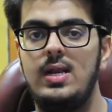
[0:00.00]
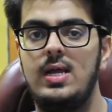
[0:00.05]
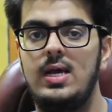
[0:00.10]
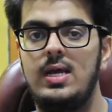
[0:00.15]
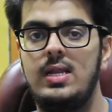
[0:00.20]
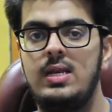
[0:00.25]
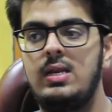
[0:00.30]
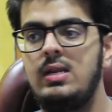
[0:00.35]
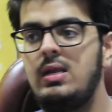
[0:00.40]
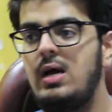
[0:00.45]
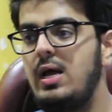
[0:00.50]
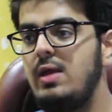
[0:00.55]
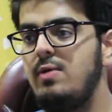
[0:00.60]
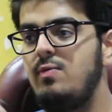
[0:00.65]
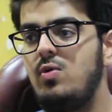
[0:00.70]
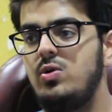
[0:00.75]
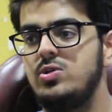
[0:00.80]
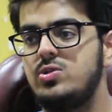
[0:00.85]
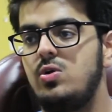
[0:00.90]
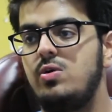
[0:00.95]
and I
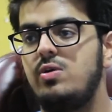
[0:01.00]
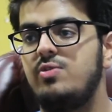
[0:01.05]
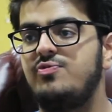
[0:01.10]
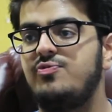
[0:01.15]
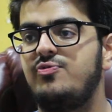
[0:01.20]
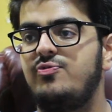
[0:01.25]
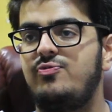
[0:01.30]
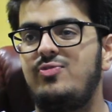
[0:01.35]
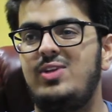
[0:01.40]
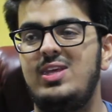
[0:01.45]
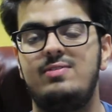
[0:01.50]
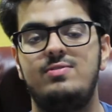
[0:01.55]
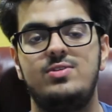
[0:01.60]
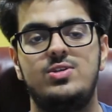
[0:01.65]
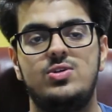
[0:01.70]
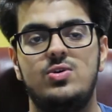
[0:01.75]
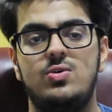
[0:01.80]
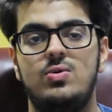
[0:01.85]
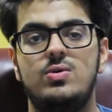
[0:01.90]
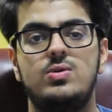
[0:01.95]
watch a lot of TV
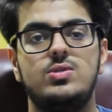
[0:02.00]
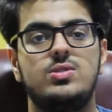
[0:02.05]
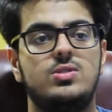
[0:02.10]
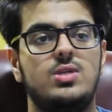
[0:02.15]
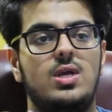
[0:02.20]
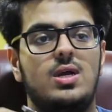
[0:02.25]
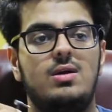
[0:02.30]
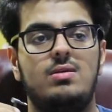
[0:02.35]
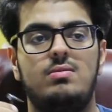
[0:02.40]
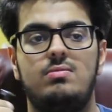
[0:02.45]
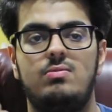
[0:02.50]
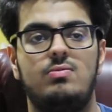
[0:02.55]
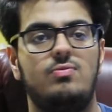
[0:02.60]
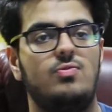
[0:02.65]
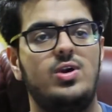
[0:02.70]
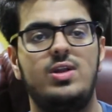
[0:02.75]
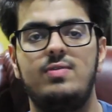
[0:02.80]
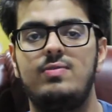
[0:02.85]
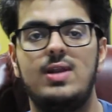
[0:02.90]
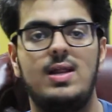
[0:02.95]
shows, and
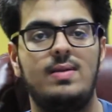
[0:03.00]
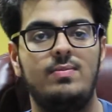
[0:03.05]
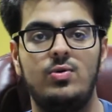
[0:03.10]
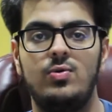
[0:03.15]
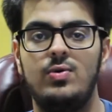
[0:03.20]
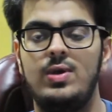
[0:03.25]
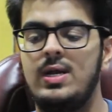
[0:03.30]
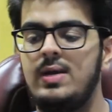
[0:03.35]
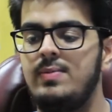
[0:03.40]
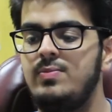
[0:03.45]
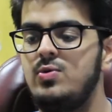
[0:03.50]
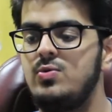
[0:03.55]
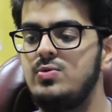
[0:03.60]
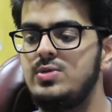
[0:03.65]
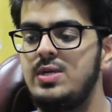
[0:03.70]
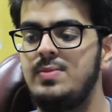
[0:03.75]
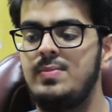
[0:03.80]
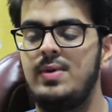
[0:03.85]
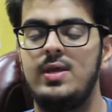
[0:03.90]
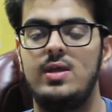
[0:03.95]
whatever I'm doing, I'm
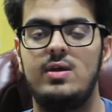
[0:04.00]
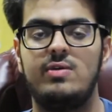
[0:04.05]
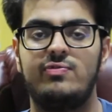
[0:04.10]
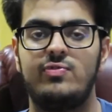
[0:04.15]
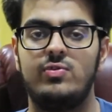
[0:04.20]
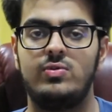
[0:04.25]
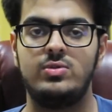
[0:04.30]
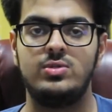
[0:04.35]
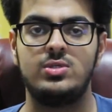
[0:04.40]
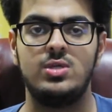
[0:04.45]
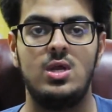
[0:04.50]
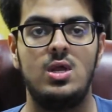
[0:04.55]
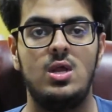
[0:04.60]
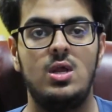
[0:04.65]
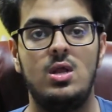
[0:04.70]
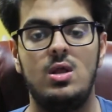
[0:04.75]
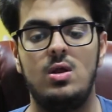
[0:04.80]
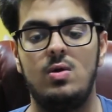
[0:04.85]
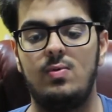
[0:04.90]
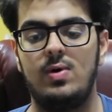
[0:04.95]
using my earphones
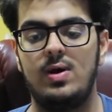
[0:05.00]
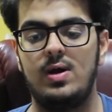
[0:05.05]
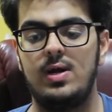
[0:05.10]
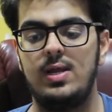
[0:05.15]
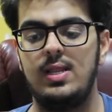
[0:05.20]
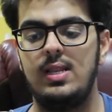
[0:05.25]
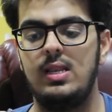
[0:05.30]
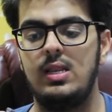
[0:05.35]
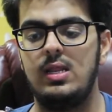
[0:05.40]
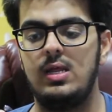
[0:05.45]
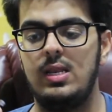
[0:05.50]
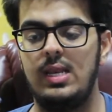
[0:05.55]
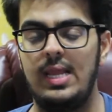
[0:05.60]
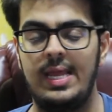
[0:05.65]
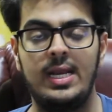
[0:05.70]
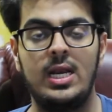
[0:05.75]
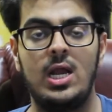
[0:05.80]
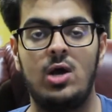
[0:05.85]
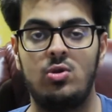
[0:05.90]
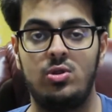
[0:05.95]
while
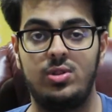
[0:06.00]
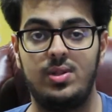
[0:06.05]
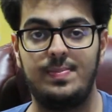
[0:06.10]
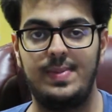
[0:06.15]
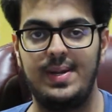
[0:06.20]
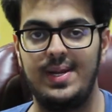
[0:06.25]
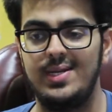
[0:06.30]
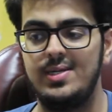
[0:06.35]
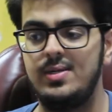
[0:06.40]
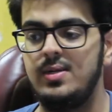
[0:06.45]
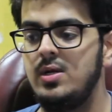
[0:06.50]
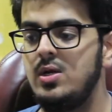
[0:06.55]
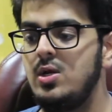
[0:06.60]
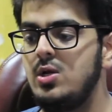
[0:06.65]
laying down on the bed.